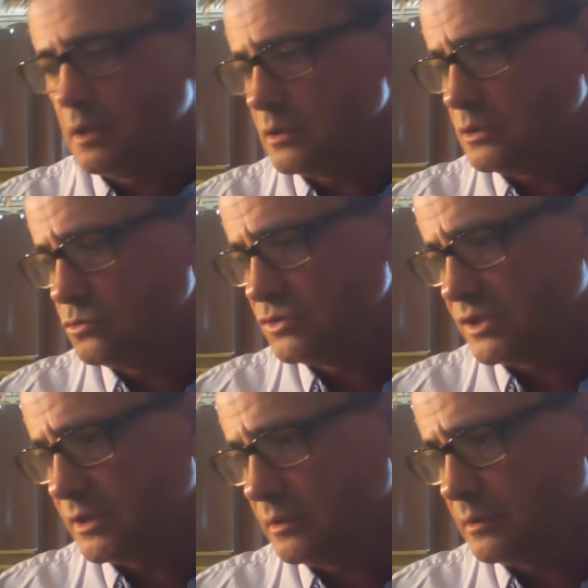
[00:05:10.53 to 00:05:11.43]

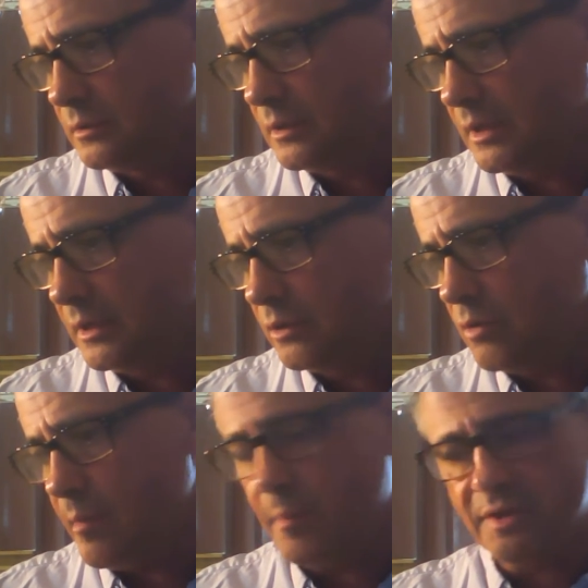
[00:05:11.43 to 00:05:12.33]
using
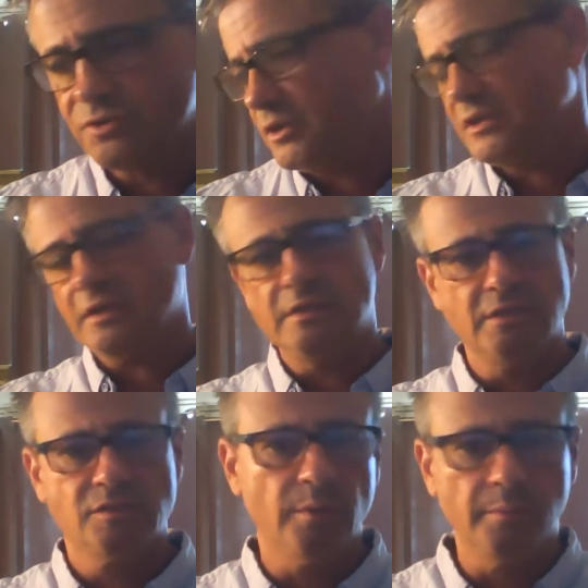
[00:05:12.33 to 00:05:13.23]
grammametric
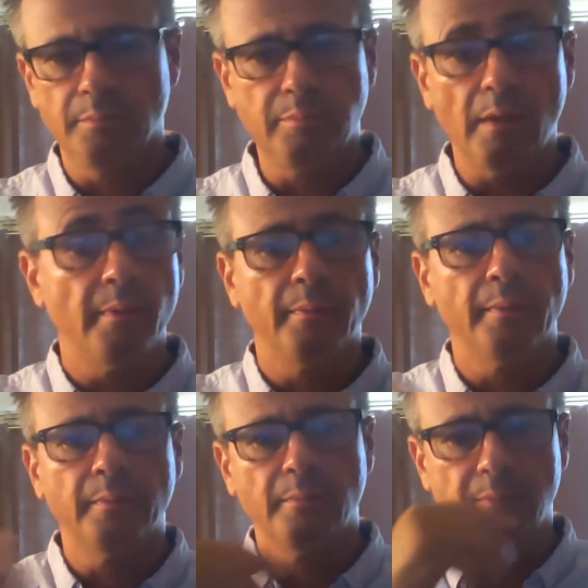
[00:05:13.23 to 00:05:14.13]
techniques. Blah blah blah blah
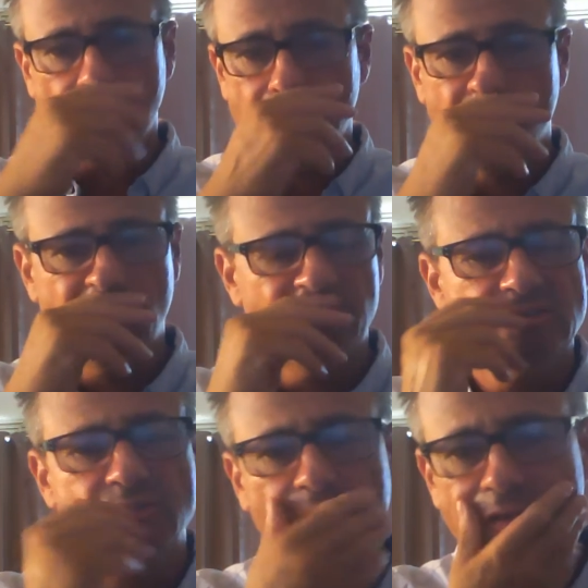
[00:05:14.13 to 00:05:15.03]
blah blah. I'm having
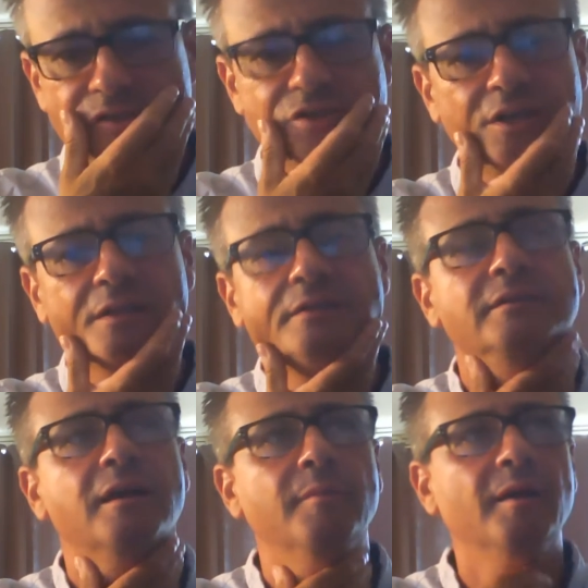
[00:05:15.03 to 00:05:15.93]
struggling
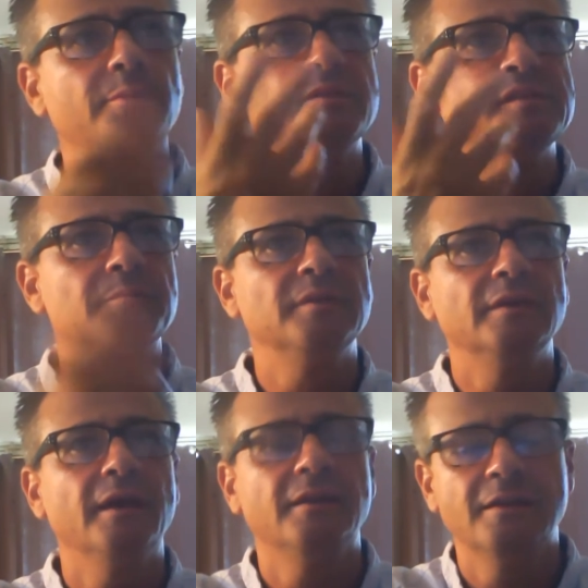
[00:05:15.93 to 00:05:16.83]
coming up with something
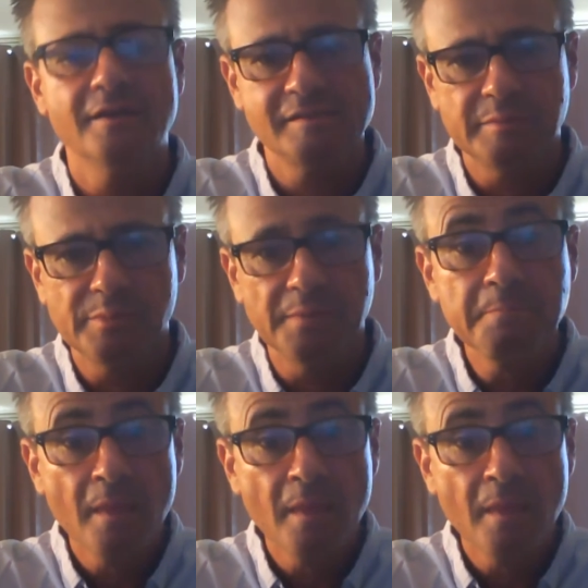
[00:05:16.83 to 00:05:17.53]
ad nauseum, but